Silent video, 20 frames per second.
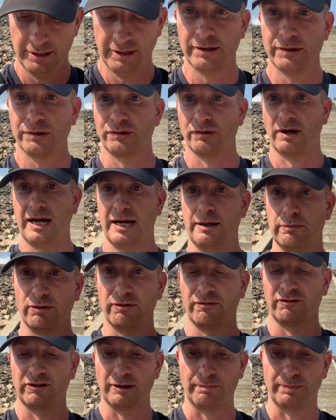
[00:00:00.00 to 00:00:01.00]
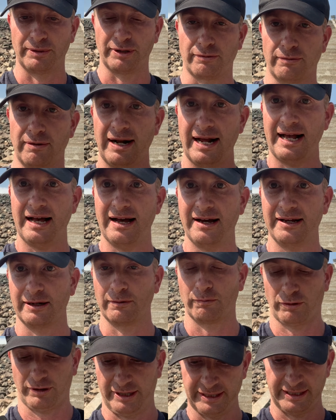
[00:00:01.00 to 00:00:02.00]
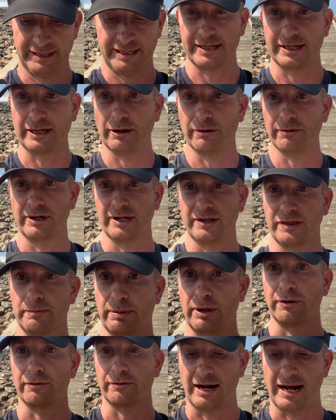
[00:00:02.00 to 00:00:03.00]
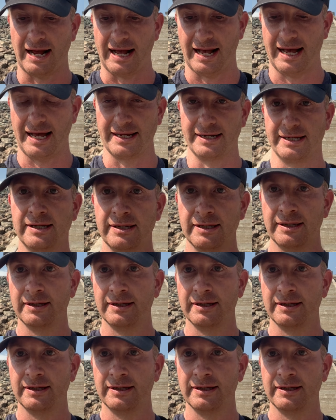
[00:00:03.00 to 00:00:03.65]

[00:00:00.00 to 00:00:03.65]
So I will flip it around and we're gonna get going on the boat ride.